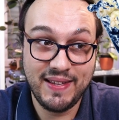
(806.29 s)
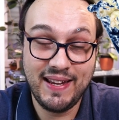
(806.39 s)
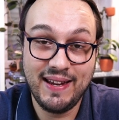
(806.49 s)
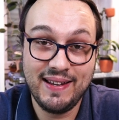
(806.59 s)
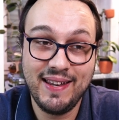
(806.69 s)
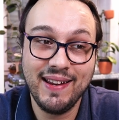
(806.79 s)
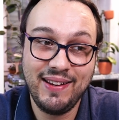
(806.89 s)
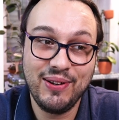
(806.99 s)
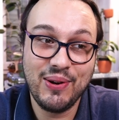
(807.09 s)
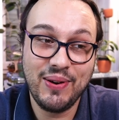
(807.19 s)
And,
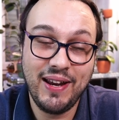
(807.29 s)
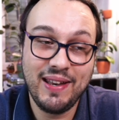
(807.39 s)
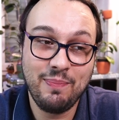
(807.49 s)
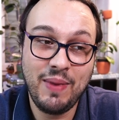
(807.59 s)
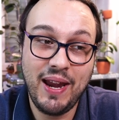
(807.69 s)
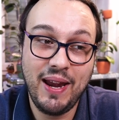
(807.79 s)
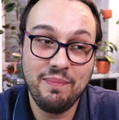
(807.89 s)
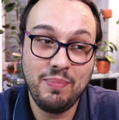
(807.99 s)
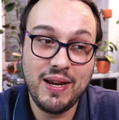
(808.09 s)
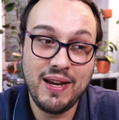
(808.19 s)
you know, it may
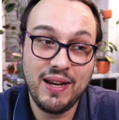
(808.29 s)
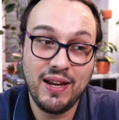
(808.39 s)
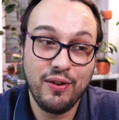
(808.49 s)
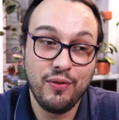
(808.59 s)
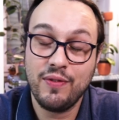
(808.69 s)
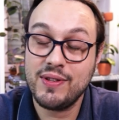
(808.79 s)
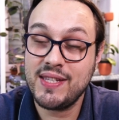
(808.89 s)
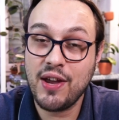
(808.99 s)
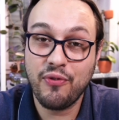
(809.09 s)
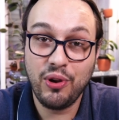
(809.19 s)
be
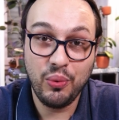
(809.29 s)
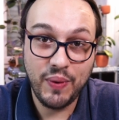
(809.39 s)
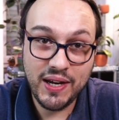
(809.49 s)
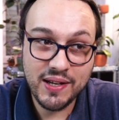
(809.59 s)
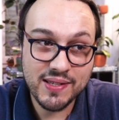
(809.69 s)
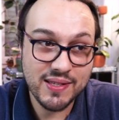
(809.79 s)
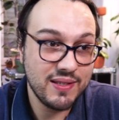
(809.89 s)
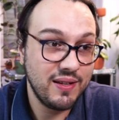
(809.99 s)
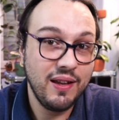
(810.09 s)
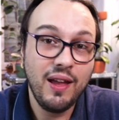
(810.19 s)
several weeks,